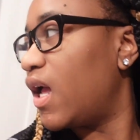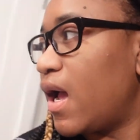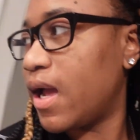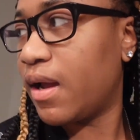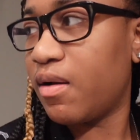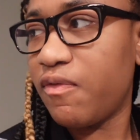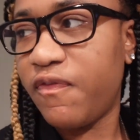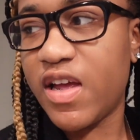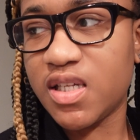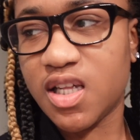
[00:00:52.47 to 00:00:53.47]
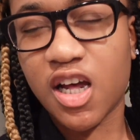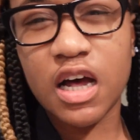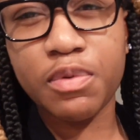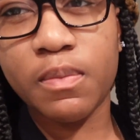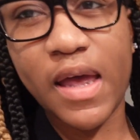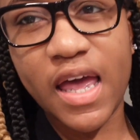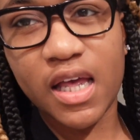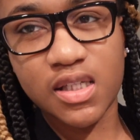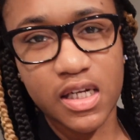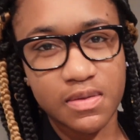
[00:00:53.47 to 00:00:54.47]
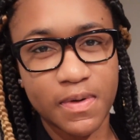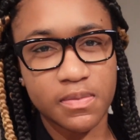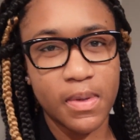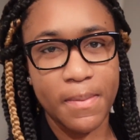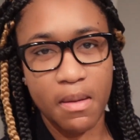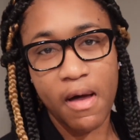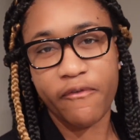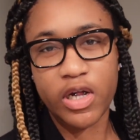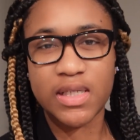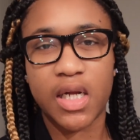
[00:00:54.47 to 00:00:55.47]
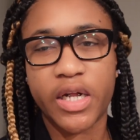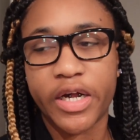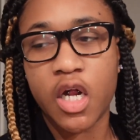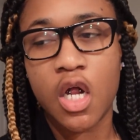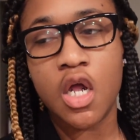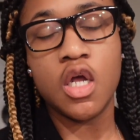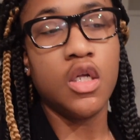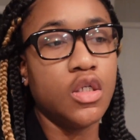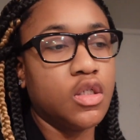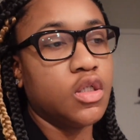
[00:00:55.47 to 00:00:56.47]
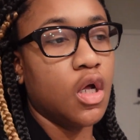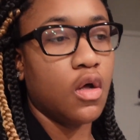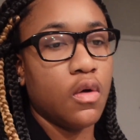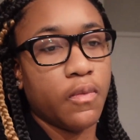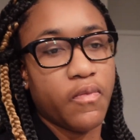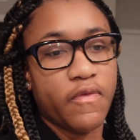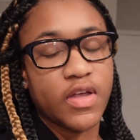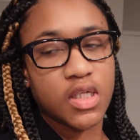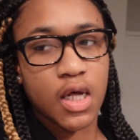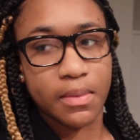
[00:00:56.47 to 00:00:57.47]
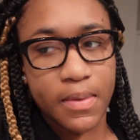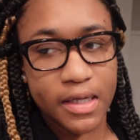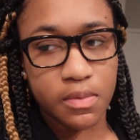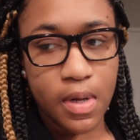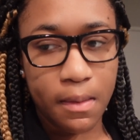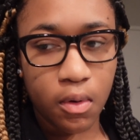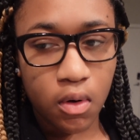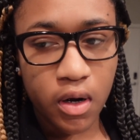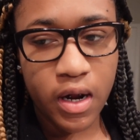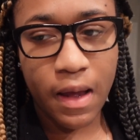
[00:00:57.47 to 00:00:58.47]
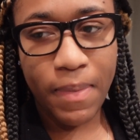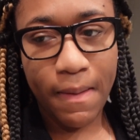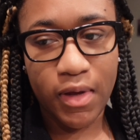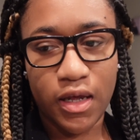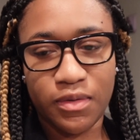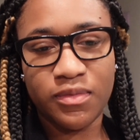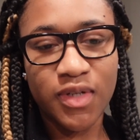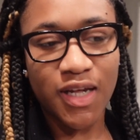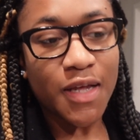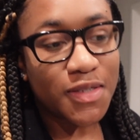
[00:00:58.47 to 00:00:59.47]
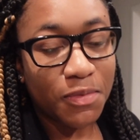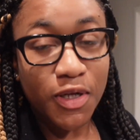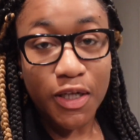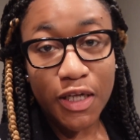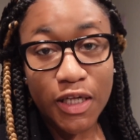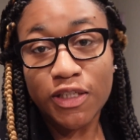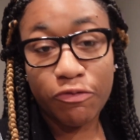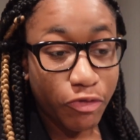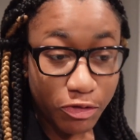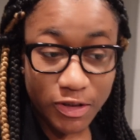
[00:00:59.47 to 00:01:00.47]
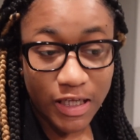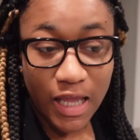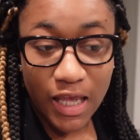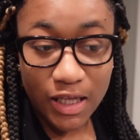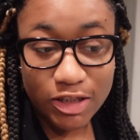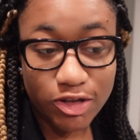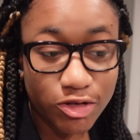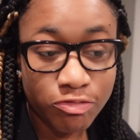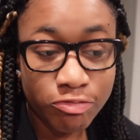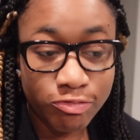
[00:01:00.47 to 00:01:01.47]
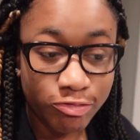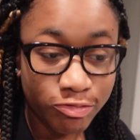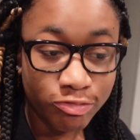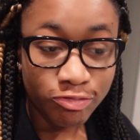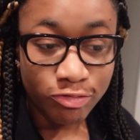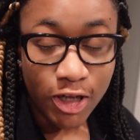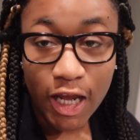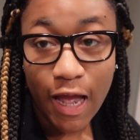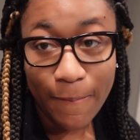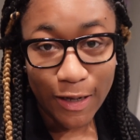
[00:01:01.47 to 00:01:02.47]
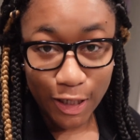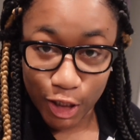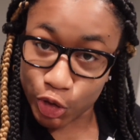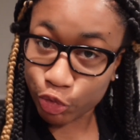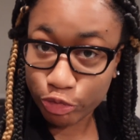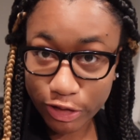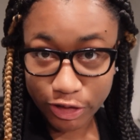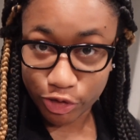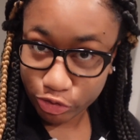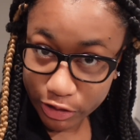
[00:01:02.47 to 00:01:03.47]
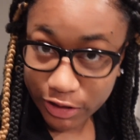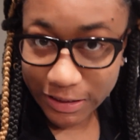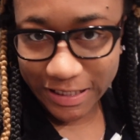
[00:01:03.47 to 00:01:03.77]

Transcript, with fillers: I fixed a couple bags because it's supposed to be me and my friends out there. So, fixed a couple bags of popcorn. I packed me up some cookies, some fruit snacks. I got me a little drinky drink.